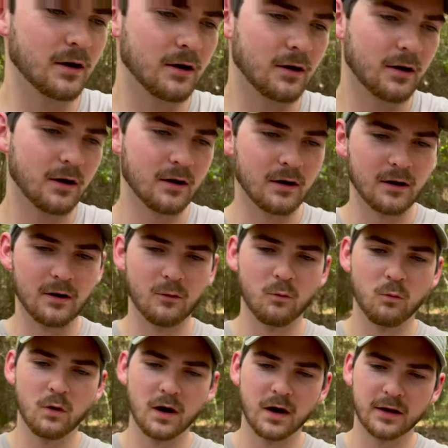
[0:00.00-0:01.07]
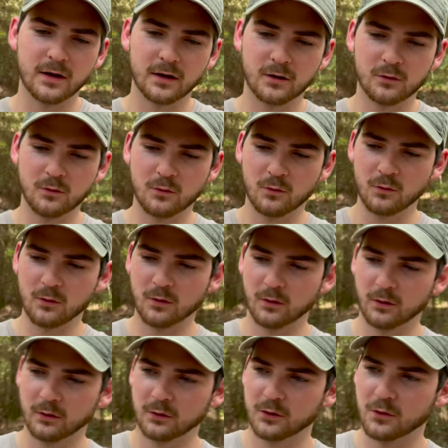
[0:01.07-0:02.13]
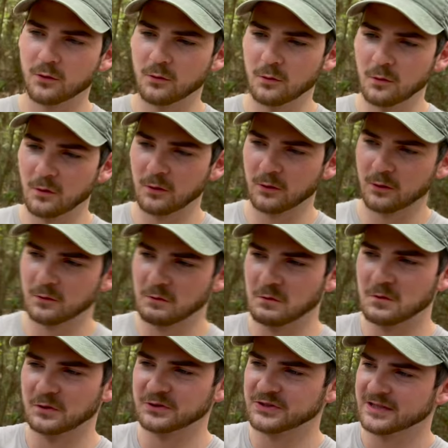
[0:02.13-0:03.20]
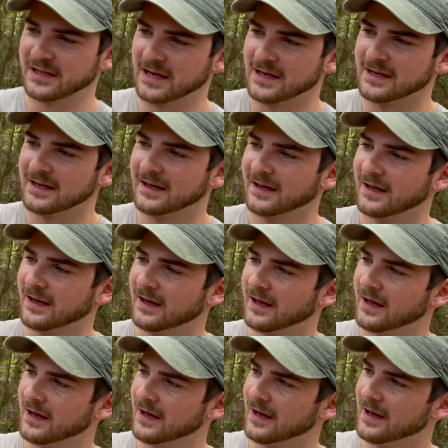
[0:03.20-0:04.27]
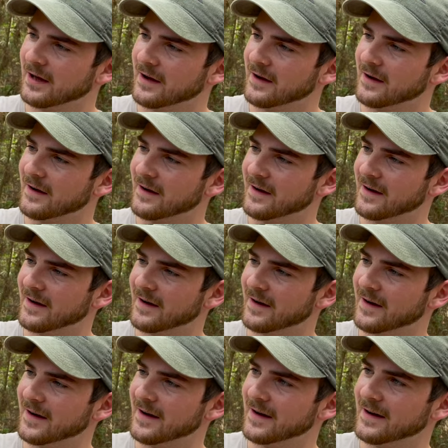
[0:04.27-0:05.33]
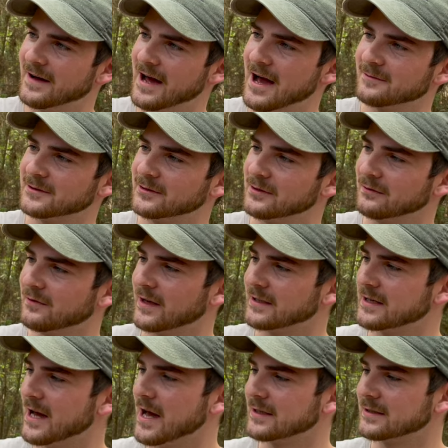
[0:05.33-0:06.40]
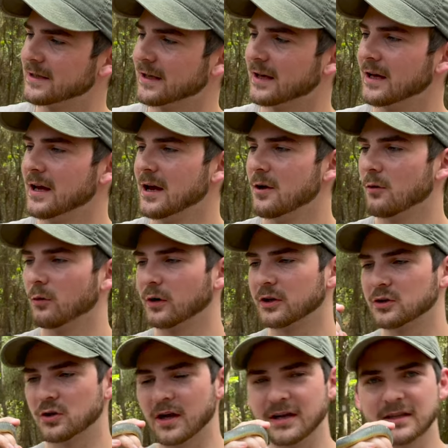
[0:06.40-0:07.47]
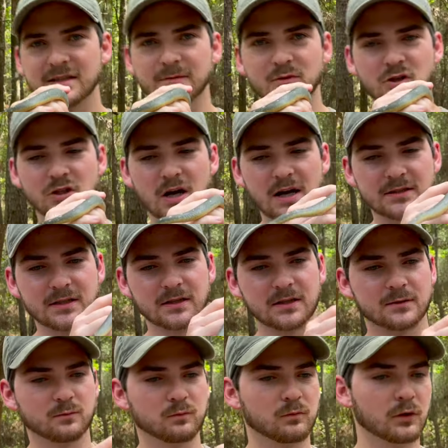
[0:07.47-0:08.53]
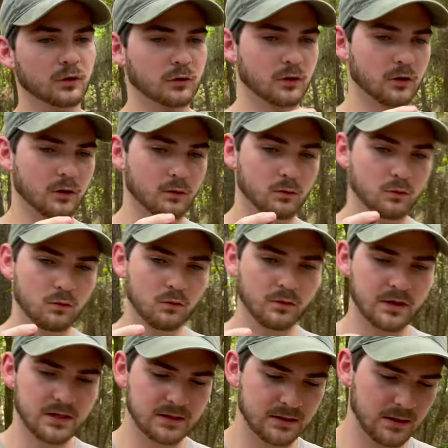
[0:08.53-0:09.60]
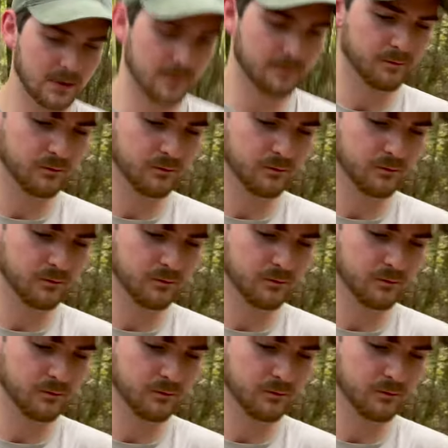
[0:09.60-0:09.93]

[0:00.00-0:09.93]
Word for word: Ah, oh, what a cool, cool, cool snake. Ah, oh, absolutely fantastic. We're gonna try and get some shots of this little girl. Ooh, easy.